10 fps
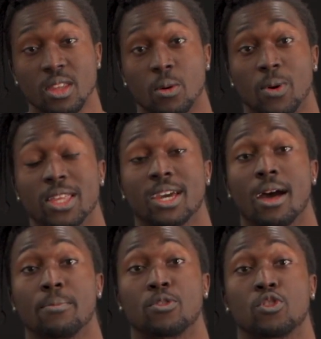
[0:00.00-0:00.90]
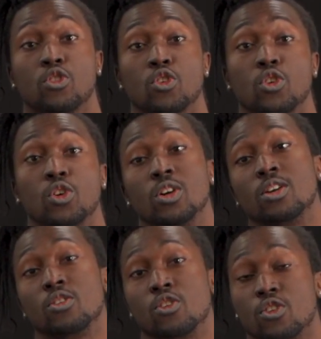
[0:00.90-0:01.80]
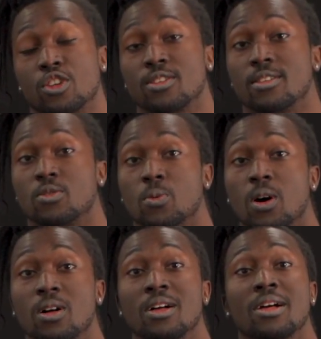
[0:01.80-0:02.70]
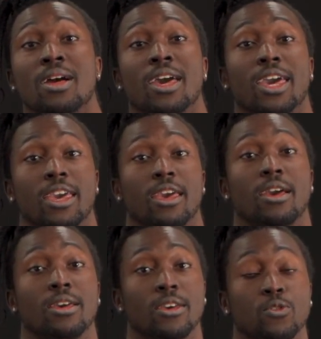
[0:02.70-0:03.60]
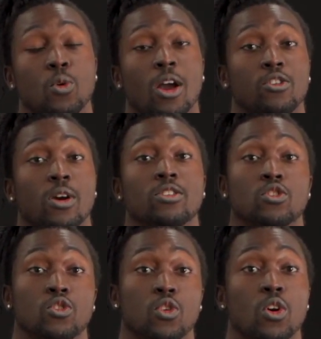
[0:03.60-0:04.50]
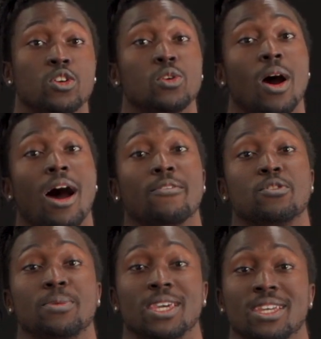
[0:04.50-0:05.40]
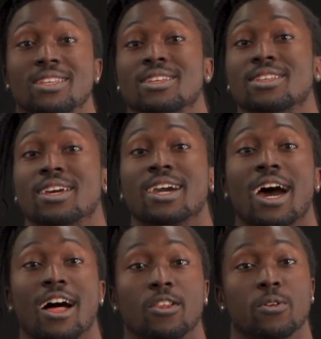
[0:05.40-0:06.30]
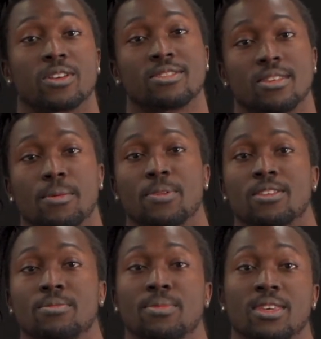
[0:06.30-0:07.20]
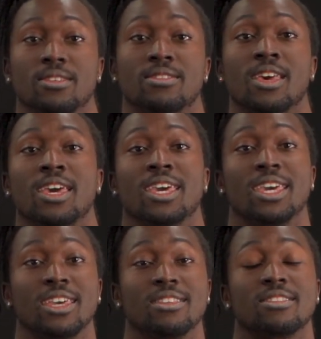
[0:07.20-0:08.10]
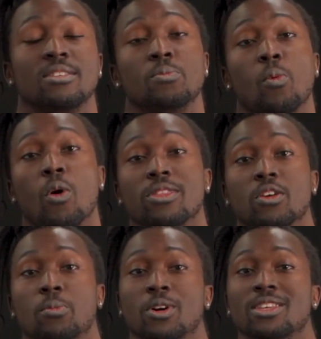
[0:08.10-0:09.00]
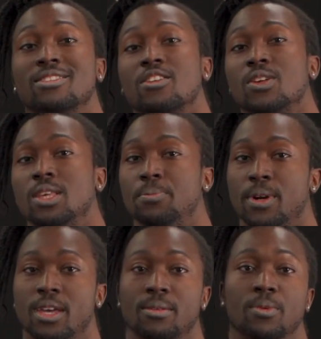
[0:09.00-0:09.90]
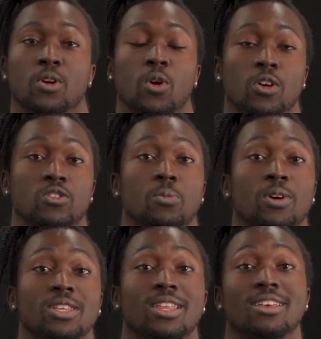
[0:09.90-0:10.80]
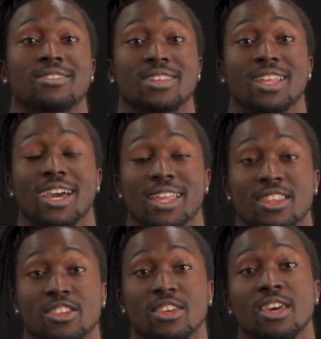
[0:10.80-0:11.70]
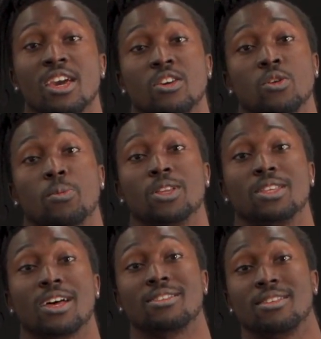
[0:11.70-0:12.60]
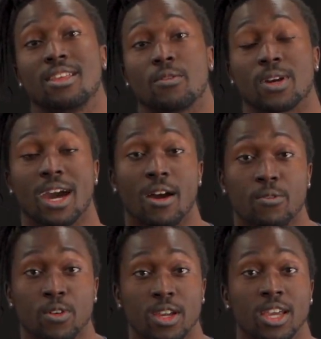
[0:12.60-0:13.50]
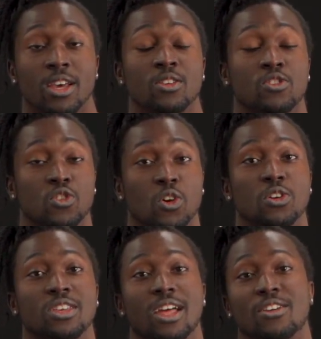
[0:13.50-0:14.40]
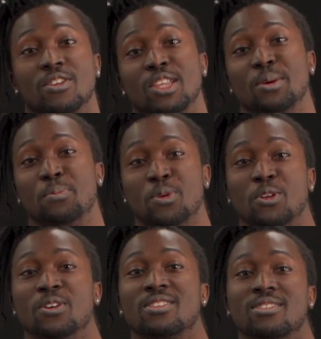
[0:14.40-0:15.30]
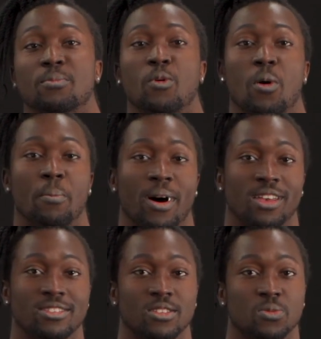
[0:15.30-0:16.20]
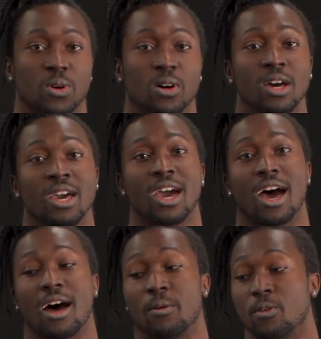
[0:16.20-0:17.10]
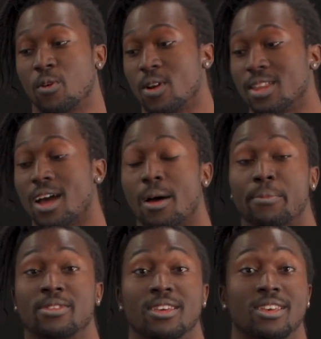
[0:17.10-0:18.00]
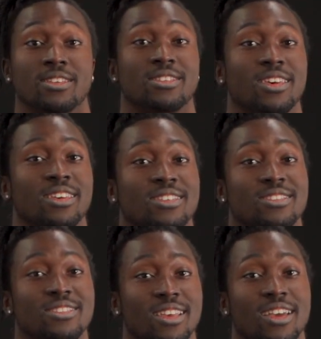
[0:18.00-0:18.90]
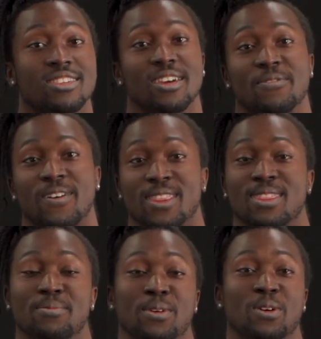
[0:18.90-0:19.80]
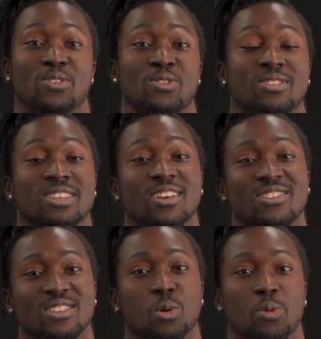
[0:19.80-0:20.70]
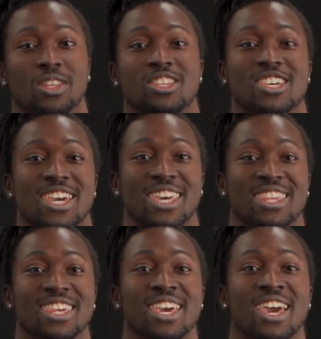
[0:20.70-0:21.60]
When it comes to nutrition as well, if you are trying to grow, you have to be eating in a caloric surplus. It means eating more than your body is actually burning, because your body does need that energy, your body does need that recovery, so you can actually put on some more mass as well. Growing arms is such a fun thing because you get to see your body change.